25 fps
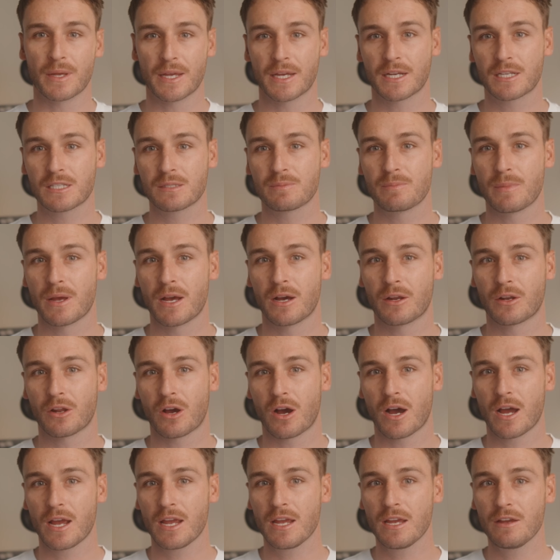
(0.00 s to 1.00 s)
X mount,
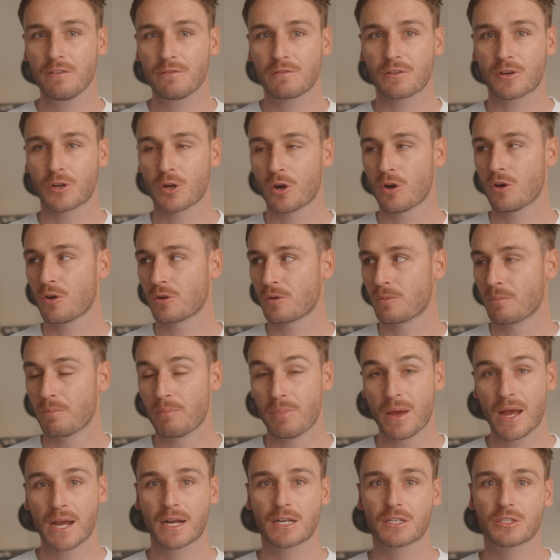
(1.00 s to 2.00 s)
I have gone
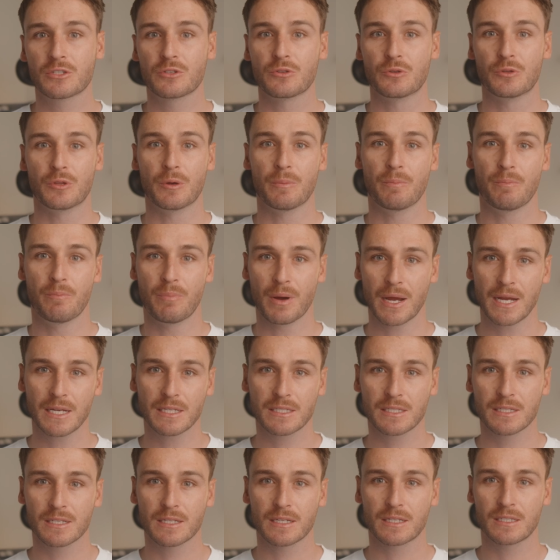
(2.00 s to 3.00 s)
back to the
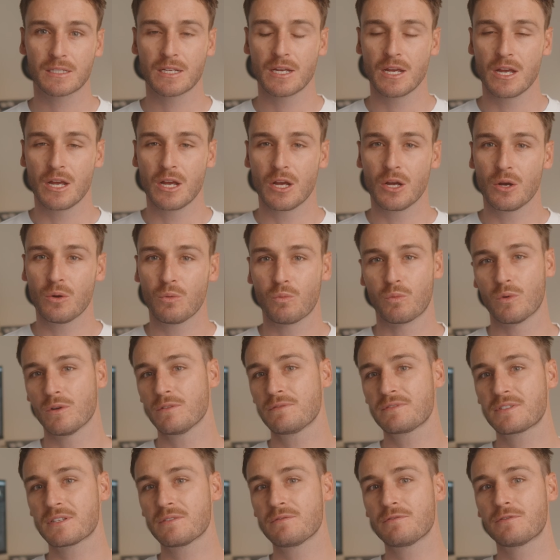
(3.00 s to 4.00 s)
basics with
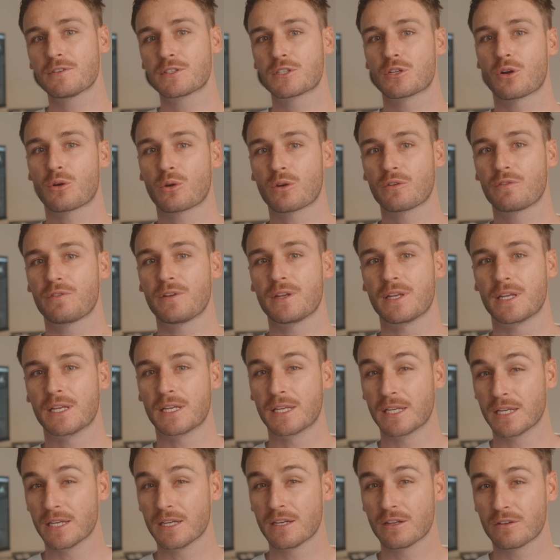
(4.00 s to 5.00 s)
some photography
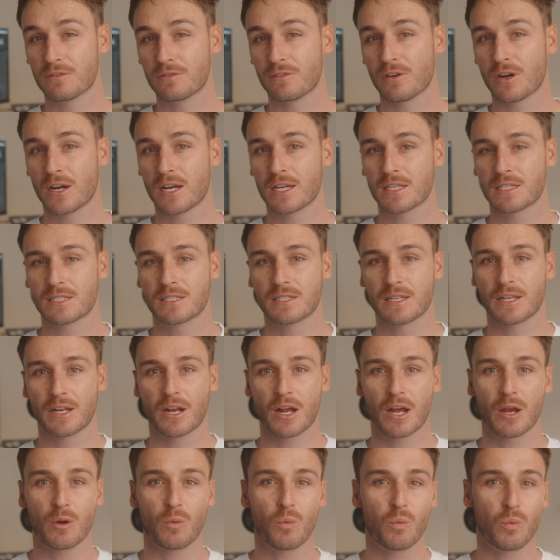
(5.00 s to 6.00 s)
gear advice that
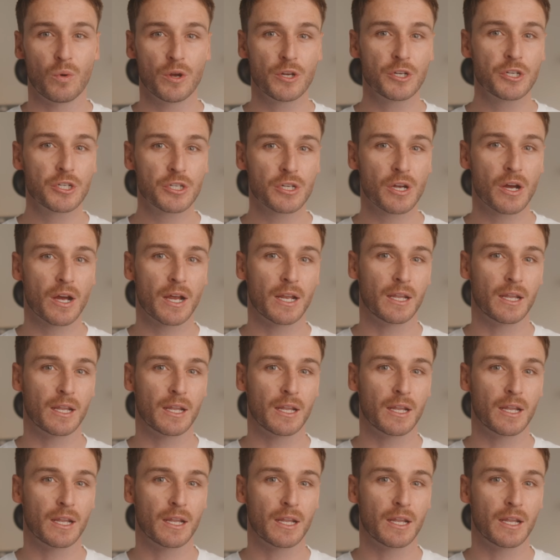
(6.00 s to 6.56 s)
I wish I